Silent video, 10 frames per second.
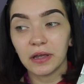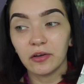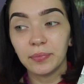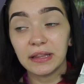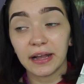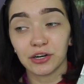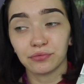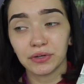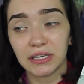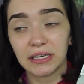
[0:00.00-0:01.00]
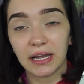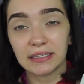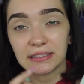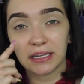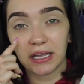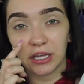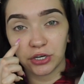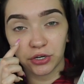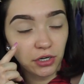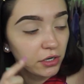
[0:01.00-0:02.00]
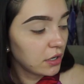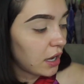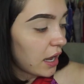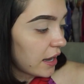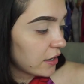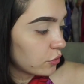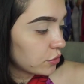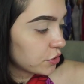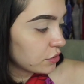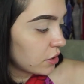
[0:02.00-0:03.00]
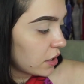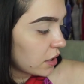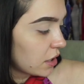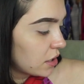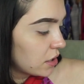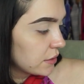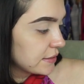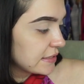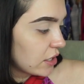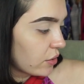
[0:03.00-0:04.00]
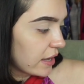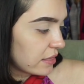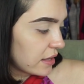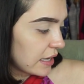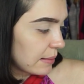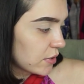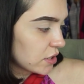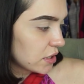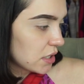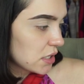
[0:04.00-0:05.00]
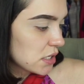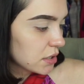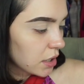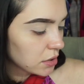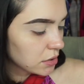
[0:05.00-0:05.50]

It would be like a really nice like inner eye corner look. So I think I'm gonna